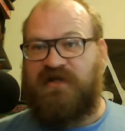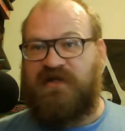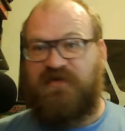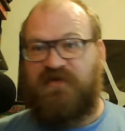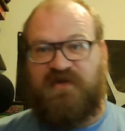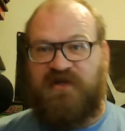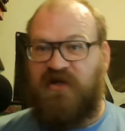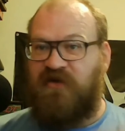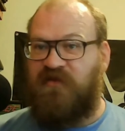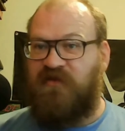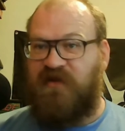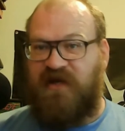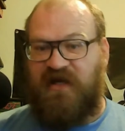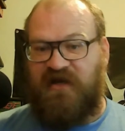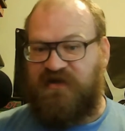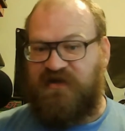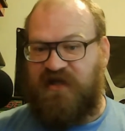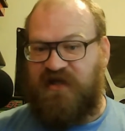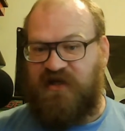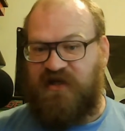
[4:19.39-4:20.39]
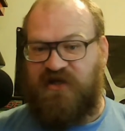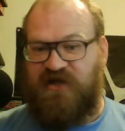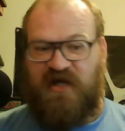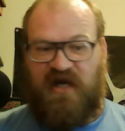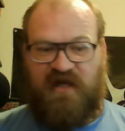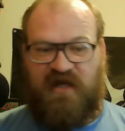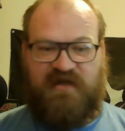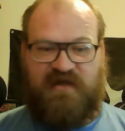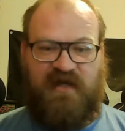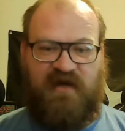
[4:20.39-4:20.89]
There was nobody else getting
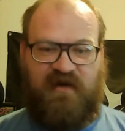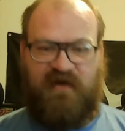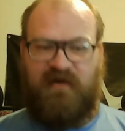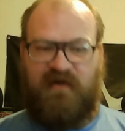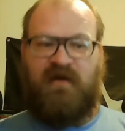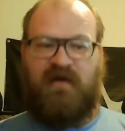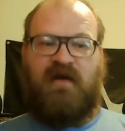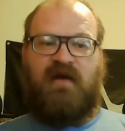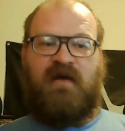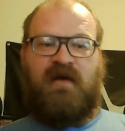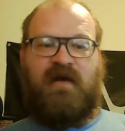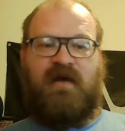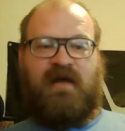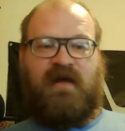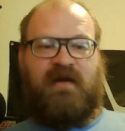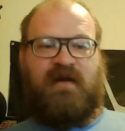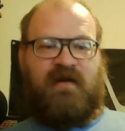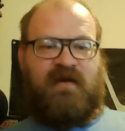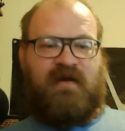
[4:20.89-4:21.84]
shots there. And